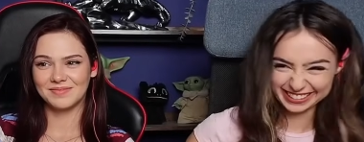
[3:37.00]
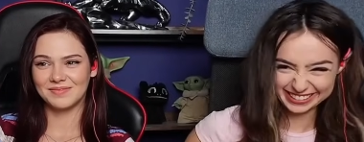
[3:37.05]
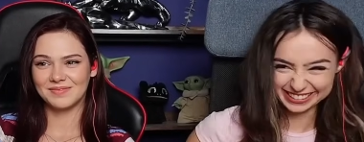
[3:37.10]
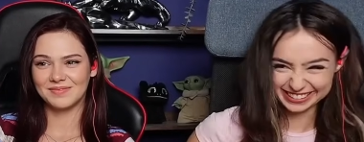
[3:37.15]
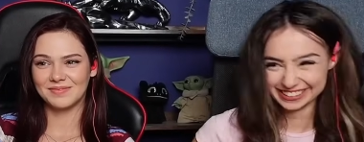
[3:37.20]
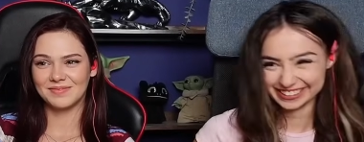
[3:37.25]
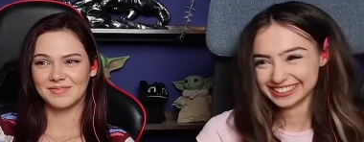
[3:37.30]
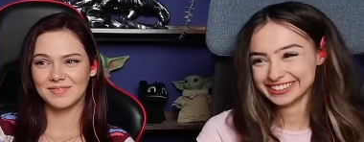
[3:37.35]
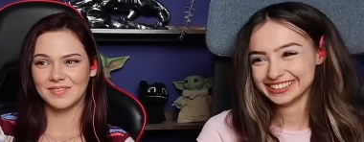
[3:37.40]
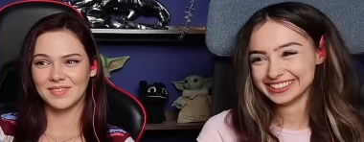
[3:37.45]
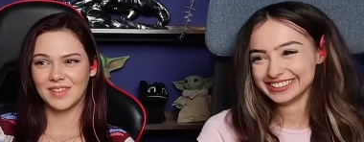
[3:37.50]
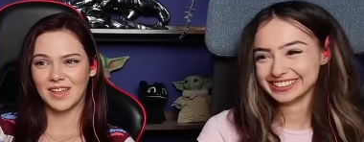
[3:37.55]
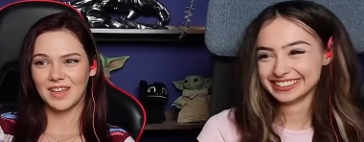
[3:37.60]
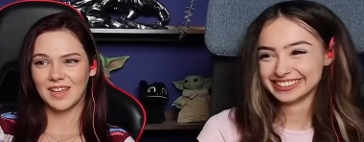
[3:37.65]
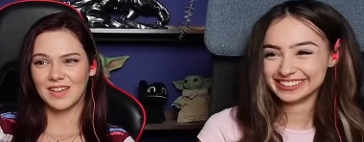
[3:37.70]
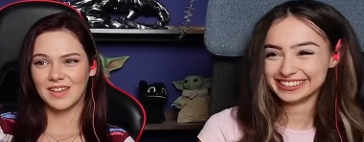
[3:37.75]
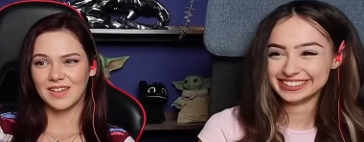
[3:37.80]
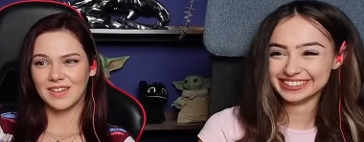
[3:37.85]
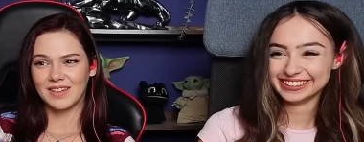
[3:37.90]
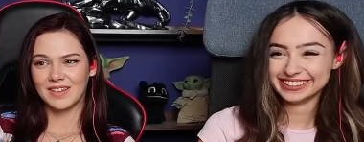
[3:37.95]

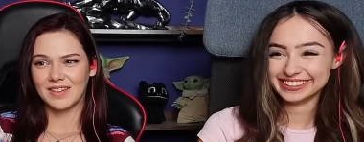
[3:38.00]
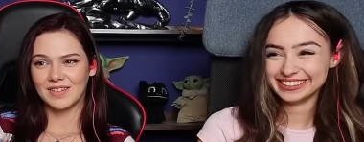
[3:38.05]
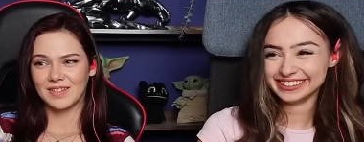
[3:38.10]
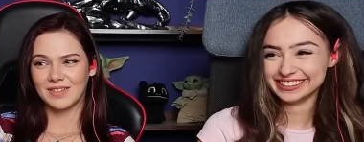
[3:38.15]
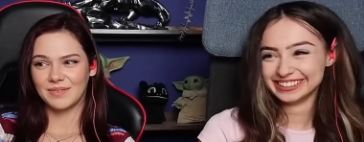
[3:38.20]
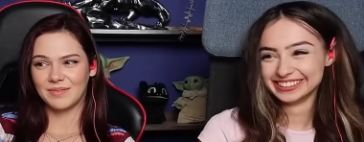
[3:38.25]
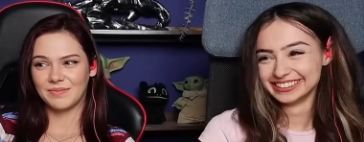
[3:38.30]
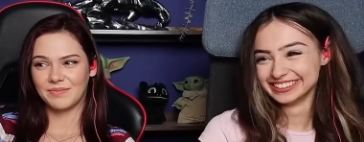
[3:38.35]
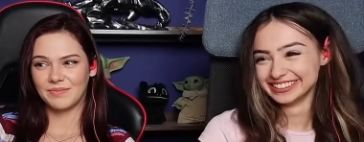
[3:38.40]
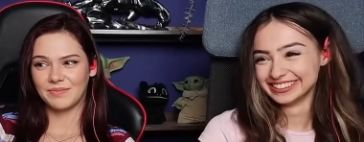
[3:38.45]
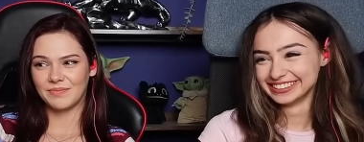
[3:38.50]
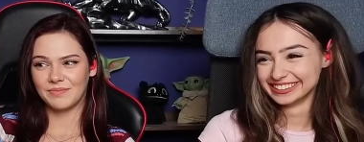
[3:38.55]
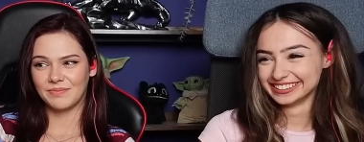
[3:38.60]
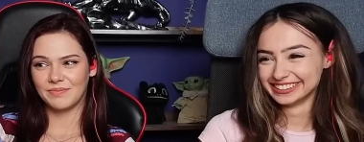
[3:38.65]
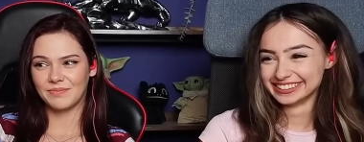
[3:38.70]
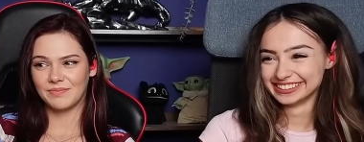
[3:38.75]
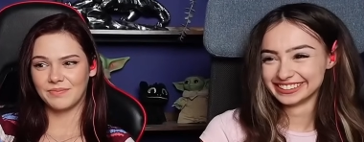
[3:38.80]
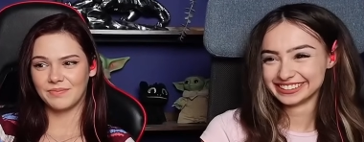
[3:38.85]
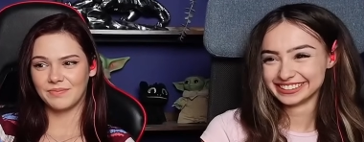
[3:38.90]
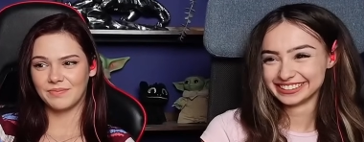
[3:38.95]

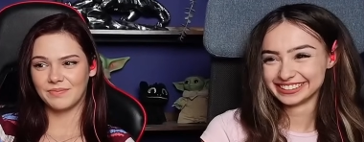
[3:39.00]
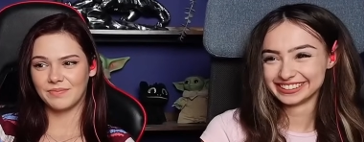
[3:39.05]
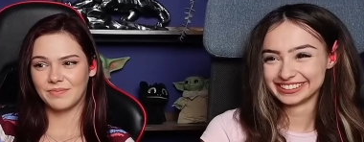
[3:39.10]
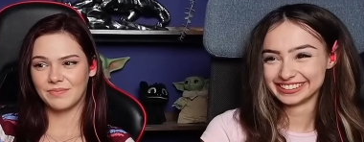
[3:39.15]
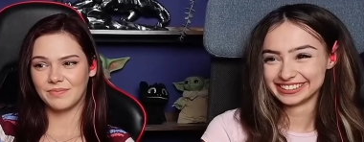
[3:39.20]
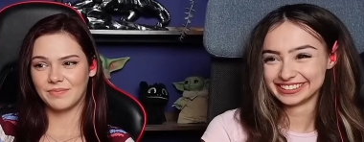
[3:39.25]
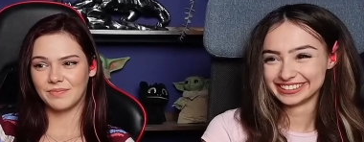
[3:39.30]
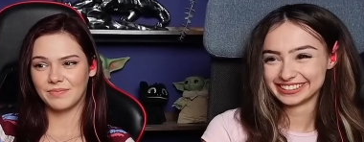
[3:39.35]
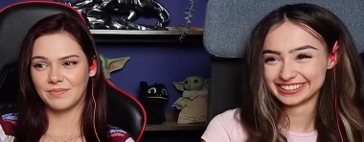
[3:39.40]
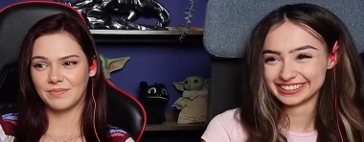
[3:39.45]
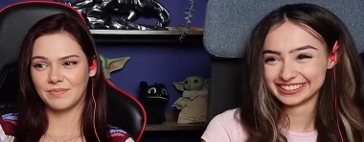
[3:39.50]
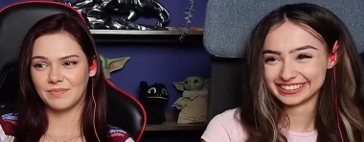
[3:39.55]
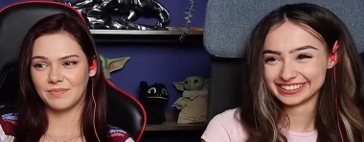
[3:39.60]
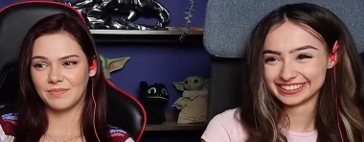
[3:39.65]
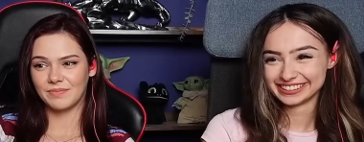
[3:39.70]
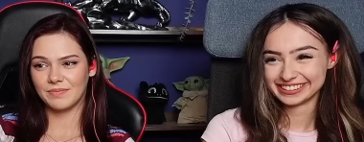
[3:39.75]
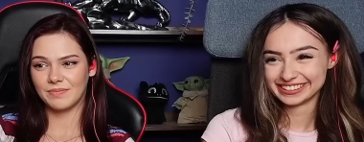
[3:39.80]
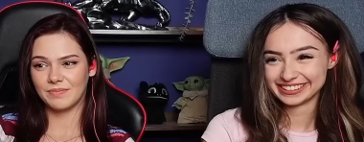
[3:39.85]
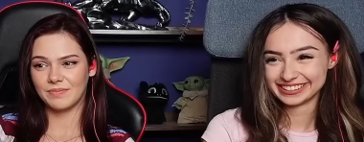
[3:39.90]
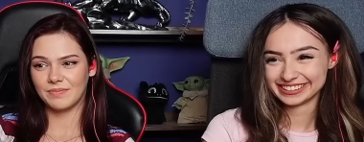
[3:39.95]

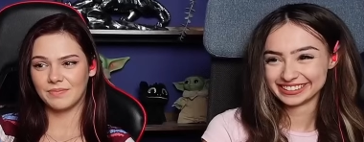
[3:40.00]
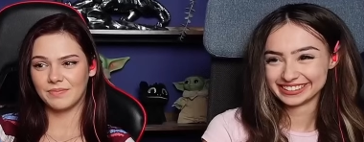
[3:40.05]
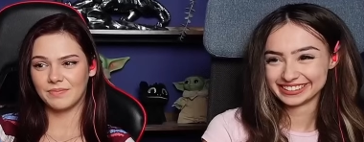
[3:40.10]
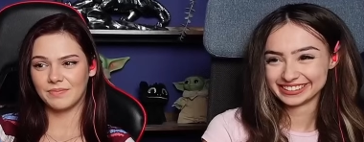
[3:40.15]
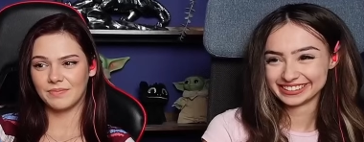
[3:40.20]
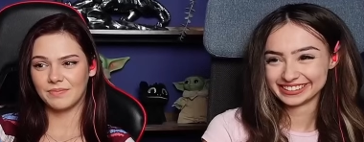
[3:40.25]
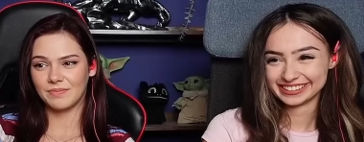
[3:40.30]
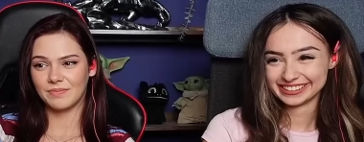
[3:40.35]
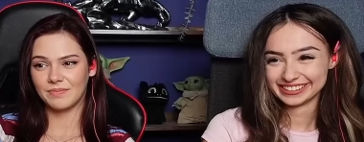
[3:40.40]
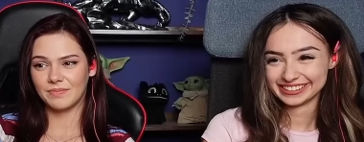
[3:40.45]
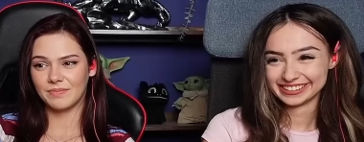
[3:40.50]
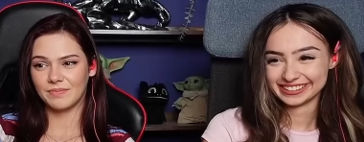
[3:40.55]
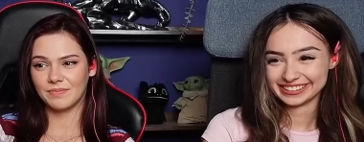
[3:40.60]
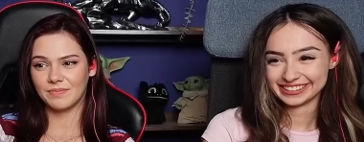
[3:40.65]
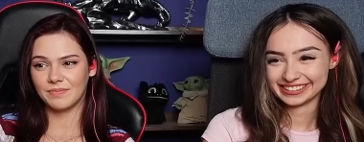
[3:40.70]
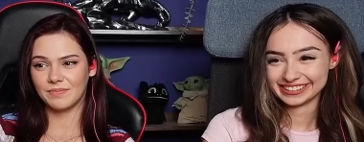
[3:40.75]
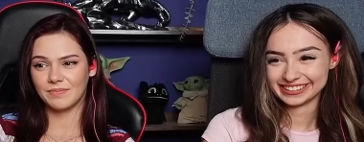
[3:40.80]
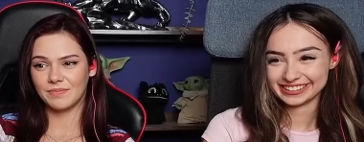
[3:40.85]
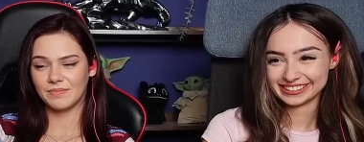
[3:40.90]
(silence)